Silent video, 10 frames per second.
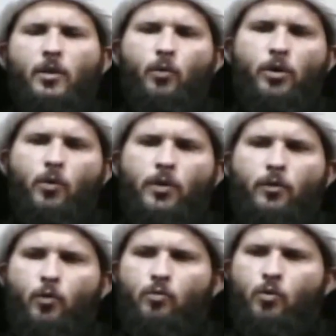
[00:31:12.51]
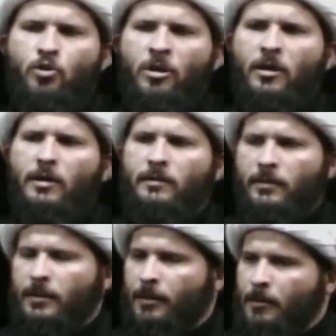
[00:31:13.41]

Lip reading: were going through mujahada.